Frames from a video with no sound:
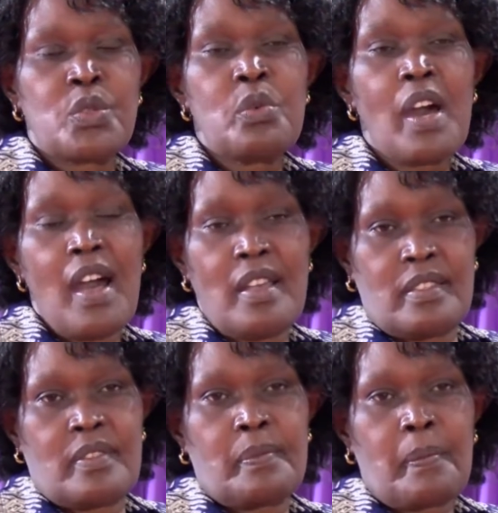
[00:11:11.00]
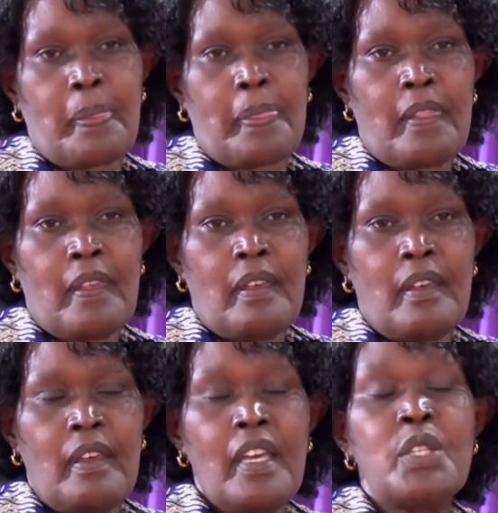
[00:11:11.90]
to us
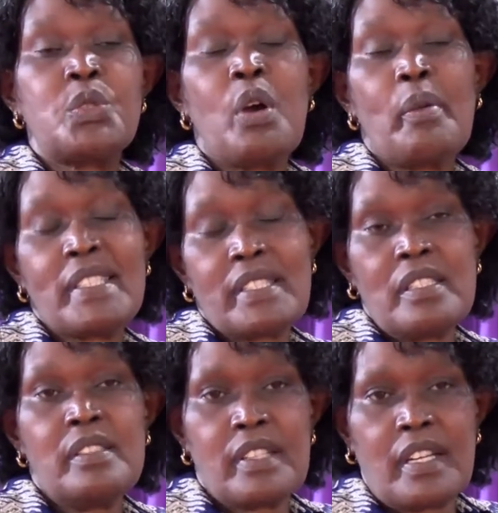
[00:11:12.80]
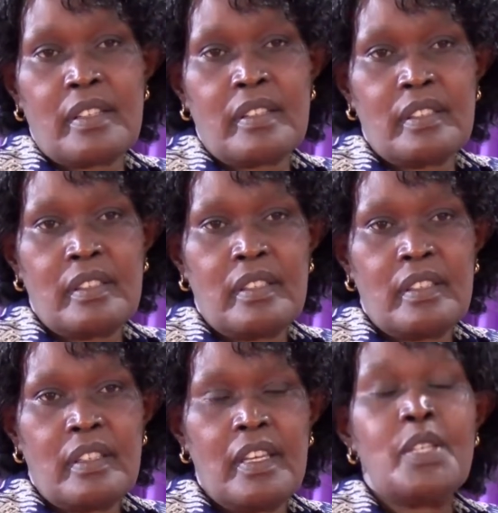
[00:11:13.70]
and to our children
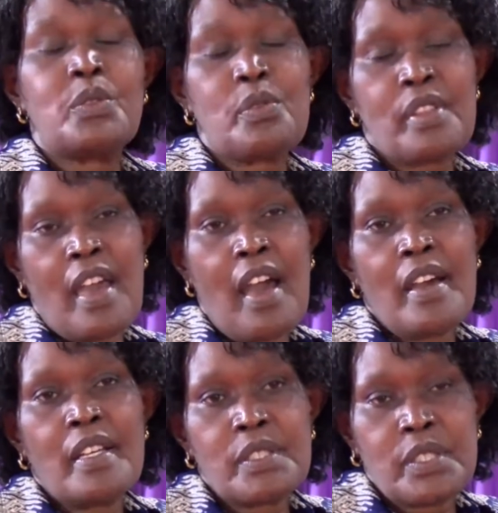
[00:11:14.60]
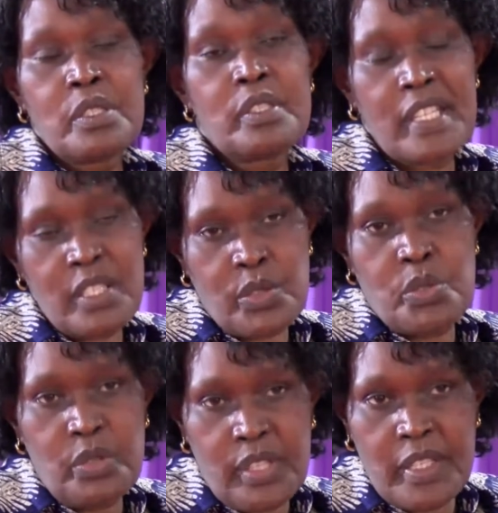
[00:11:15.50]
and to their children's
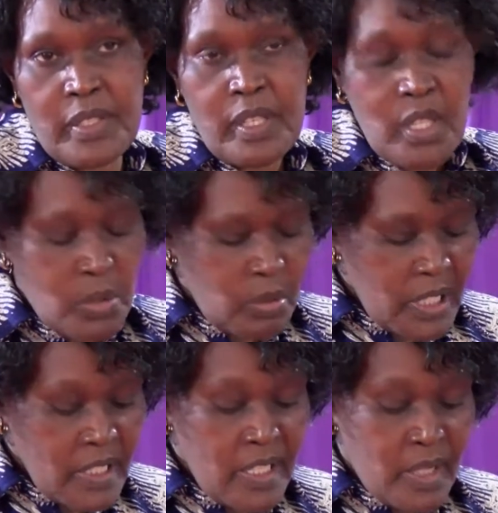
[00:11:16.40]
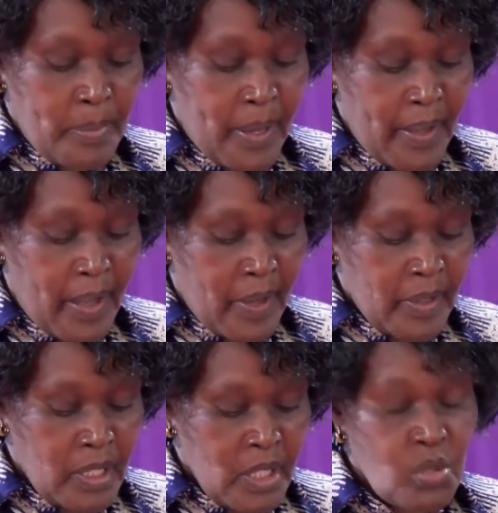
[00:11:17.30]
children. So let us aspire
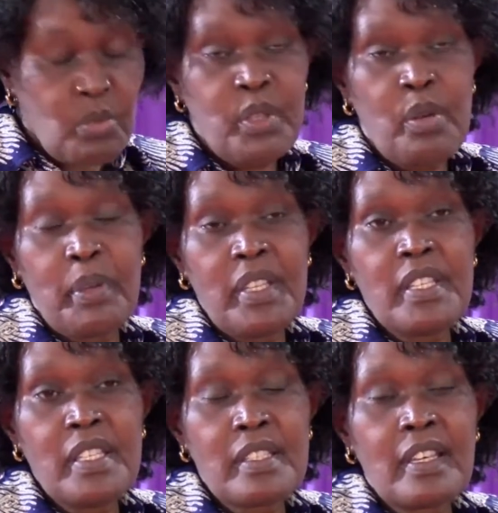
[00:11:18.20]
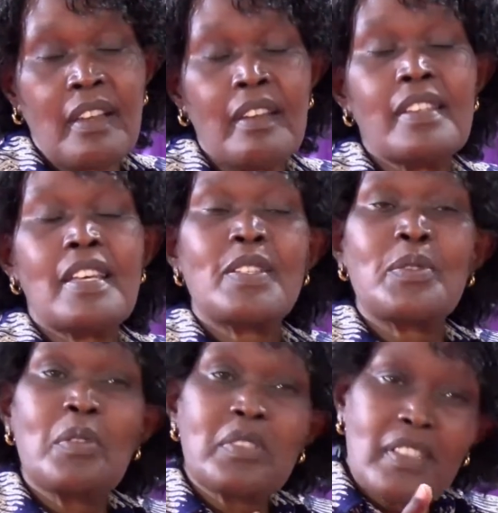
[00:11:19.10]
to be obedient. Let us
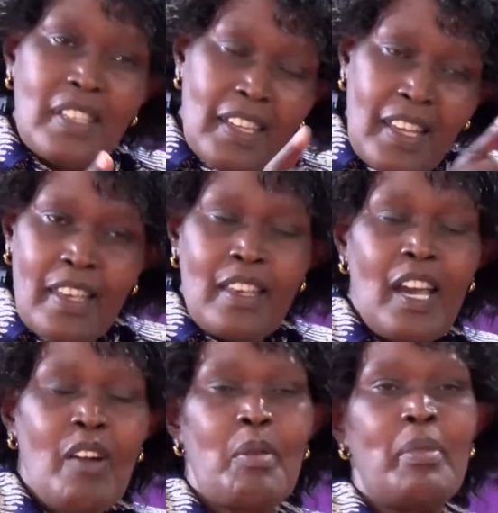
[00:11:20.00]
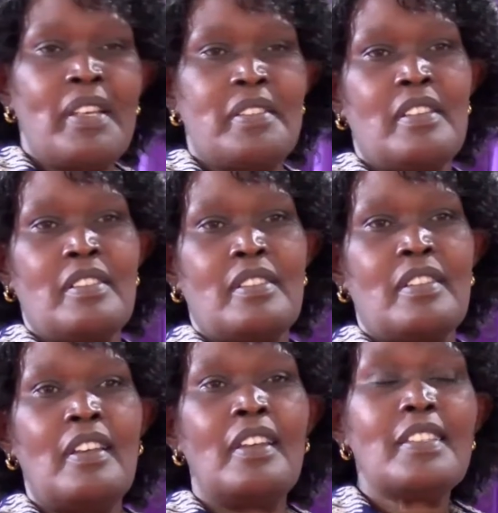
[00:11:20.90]
not delay our blessings.
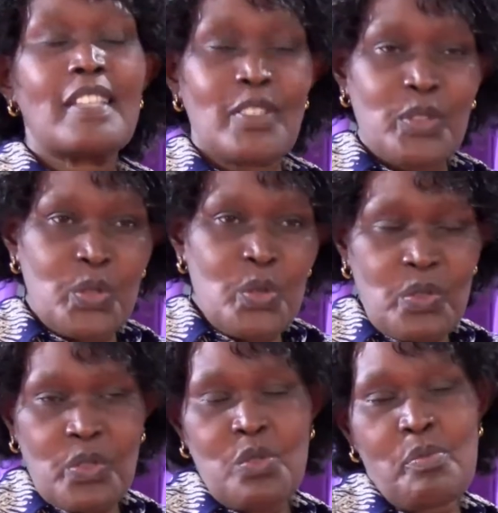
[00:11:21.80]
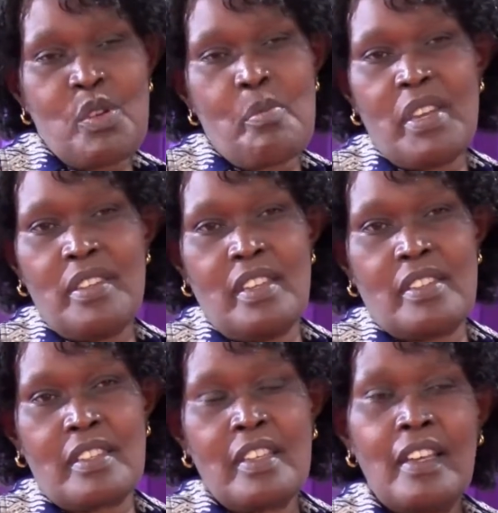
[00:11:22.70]
Let us choose to be
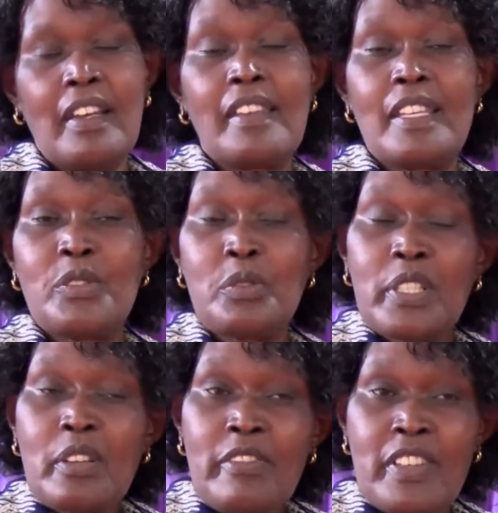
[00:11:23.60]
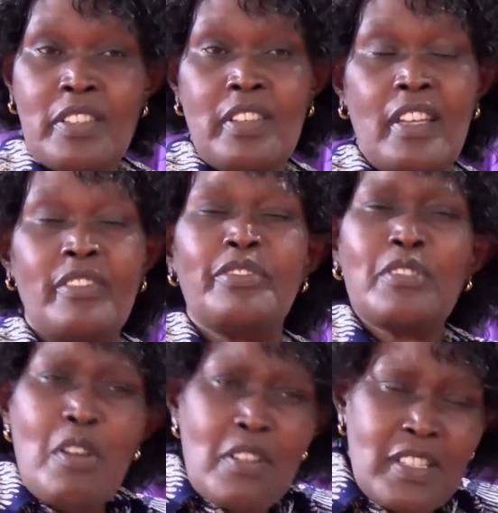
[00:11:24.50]
obedient. Like the children of Israel,
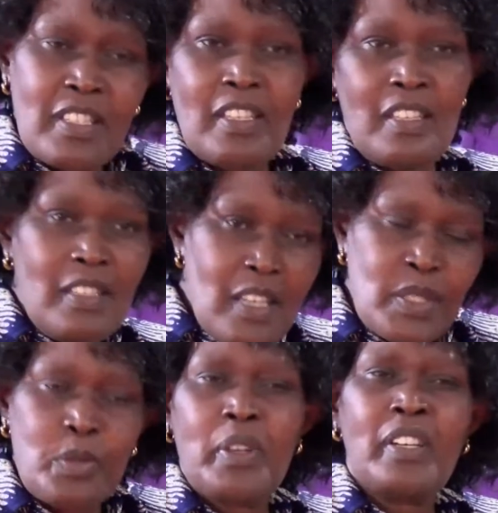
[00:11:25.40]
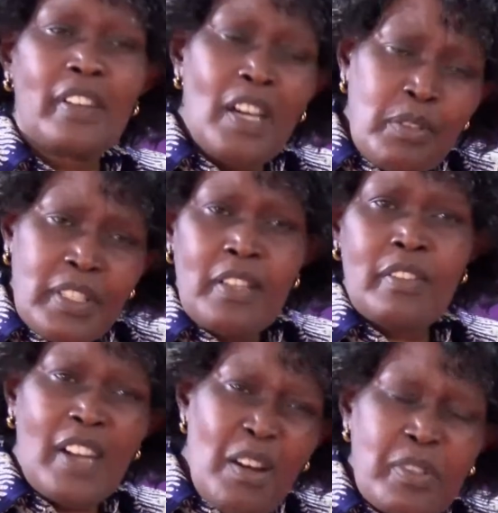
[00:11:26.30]
40 years going round and
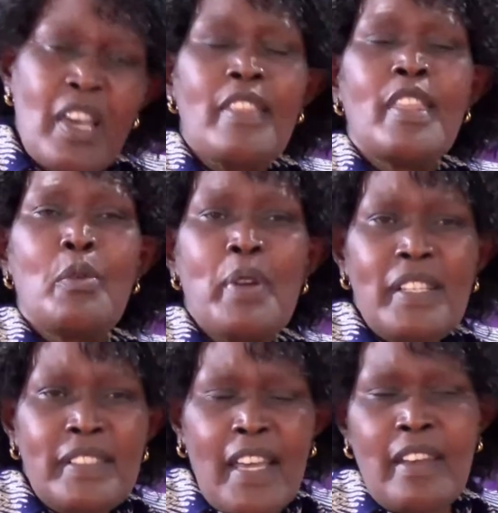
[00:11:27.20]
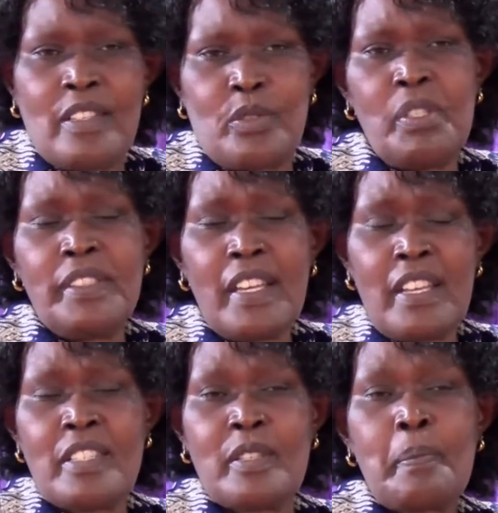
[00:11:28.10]
round the wilderness.
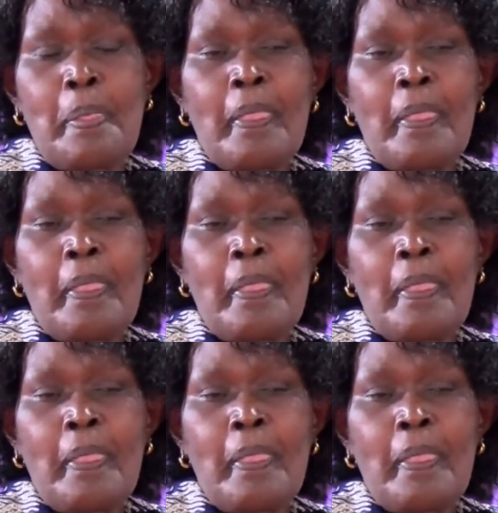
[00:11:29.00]
Wilderness